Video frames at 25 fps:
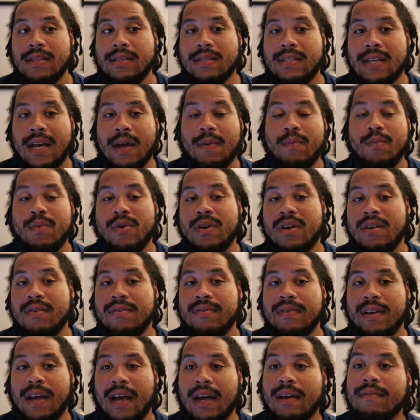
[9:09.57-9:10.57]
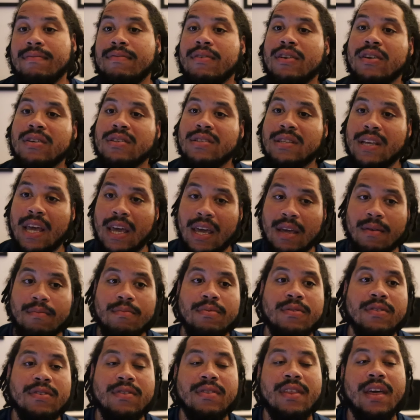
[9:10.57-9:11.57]
Tamworth have lost
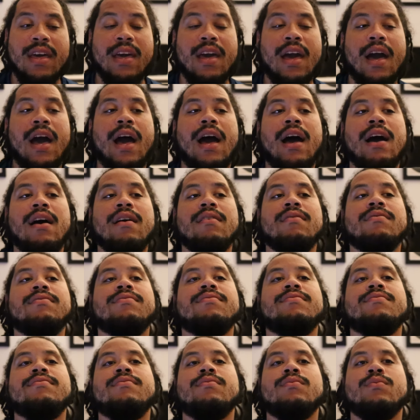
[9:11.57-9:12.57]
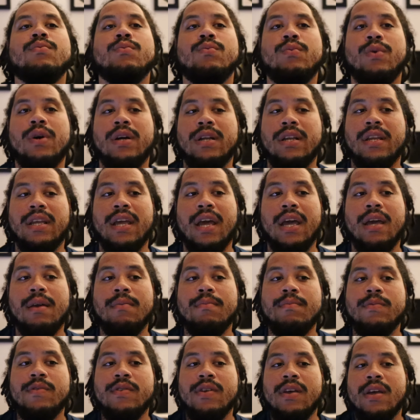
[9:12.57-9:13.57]
games. They have won
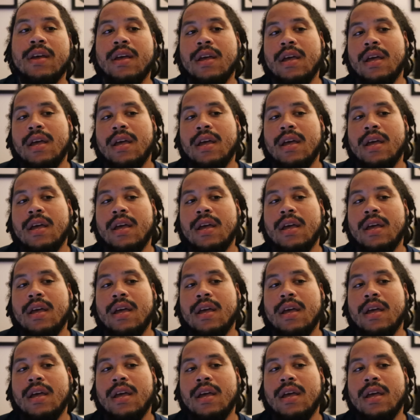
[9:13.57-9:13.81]
games.